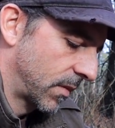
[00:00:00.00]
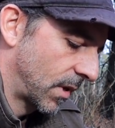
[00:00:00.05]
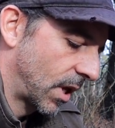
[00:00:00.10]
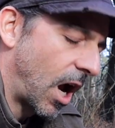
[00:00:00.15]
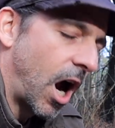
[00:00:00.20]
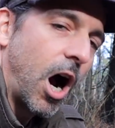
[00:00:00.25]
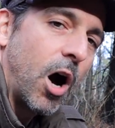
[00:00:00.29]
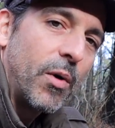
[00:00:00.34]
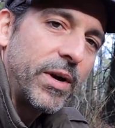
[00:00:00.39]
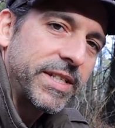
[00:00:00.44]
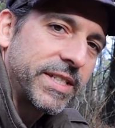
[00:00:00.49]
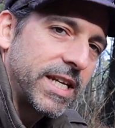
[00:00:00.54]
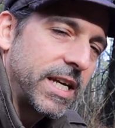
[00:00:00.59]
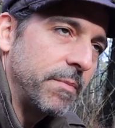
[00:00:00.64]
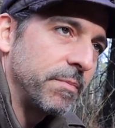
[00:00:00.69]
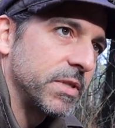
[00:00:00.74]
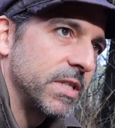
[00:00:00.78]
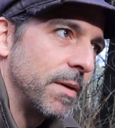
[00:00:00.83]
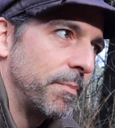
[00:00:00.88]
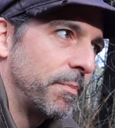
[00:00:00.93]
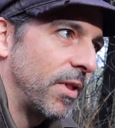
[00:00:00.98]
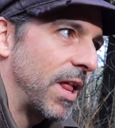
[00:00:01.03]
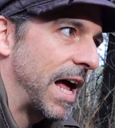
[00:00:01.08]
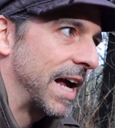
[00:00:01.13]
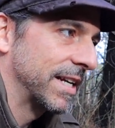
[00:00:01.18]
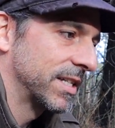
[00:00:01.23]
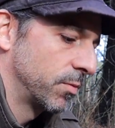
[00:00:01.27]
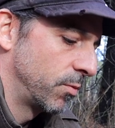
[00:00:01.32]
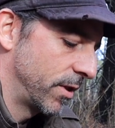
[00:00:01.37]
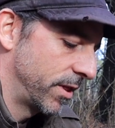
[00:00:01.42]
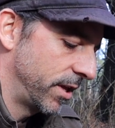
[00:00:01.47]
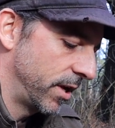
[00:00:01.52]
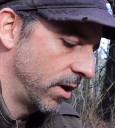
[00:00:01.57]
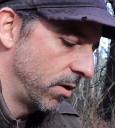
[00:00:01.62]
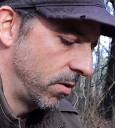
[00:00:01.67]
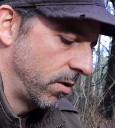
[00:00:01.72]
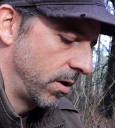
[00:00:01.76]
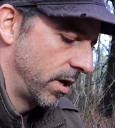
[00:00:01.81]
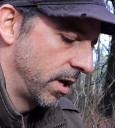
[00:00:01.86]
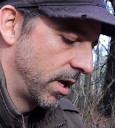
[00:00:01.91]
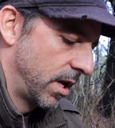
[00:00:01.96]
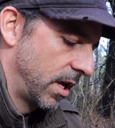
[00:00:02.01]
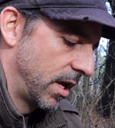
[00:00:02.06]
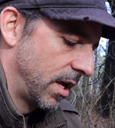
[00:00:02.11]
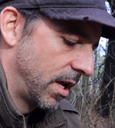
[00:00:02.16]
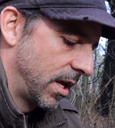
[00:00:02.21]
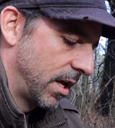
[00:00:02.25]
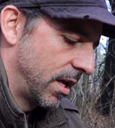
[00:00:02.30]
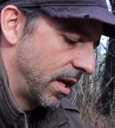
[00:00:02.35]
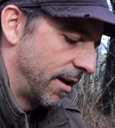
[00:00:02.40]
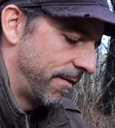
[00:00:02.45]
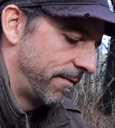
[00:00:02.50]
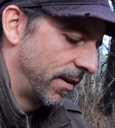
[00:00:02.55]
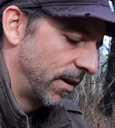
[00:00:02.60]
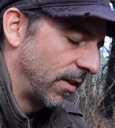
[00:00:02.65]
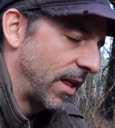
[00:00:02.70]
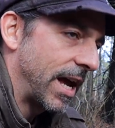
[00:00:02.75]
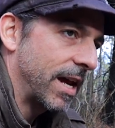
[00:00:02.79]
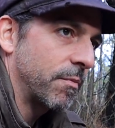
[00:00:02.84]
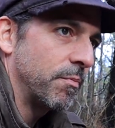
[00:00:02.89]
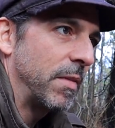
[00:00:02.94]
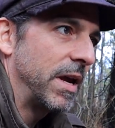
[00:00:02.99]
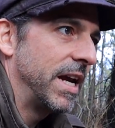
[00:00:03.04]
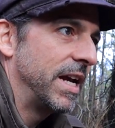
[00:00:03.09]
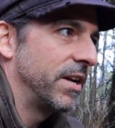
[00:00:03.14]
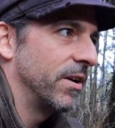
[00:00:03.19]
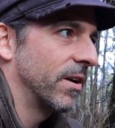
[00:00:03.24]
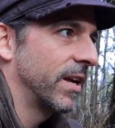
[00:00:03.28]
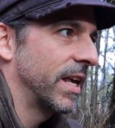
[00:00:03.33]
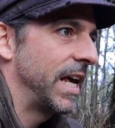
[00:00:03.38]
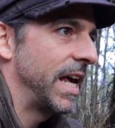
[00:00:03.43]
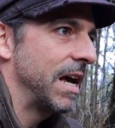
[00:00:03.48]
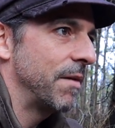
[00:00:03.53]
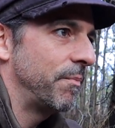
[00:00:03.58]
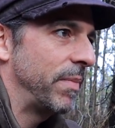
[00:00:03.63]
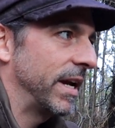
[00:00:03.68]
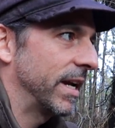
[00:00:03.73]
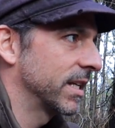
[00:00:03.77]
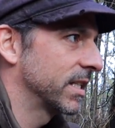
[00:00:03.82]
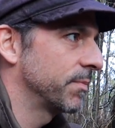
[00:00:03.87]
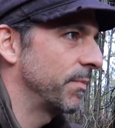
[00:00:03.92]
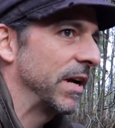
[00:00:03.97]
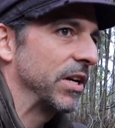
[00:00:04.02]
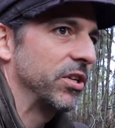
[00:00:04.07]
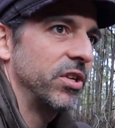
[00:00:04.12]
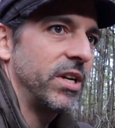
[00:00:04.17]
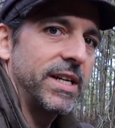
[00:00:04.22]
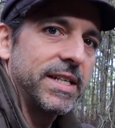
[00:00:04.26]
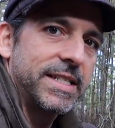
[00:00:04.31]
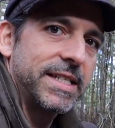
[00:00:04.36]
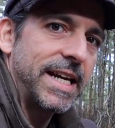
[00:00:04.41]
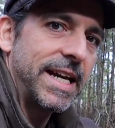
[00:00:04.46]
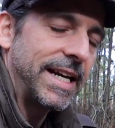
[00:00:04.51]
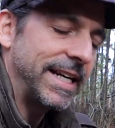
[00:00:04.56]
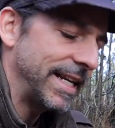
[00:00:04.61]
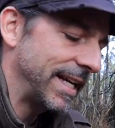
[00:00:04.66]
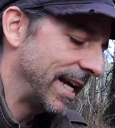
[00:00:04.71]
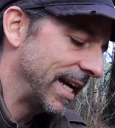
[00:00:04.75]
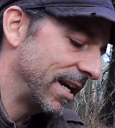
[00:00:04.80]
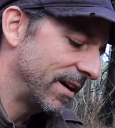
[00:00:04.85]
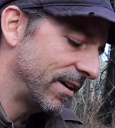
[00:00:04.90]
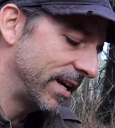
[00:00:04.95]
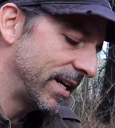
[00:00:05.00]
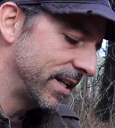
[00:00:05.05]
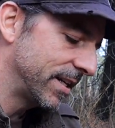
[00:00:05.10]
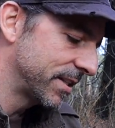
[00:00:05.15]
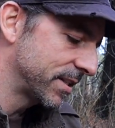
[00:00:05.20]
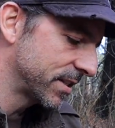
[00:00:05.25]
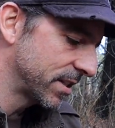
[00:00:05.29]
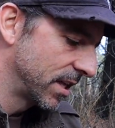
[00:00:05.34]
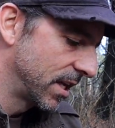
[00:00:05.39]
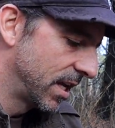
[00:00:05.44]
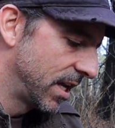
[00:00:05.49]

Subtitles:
Always keep Ziplocs with you. If you're like me and you're camping, especially in sandy areas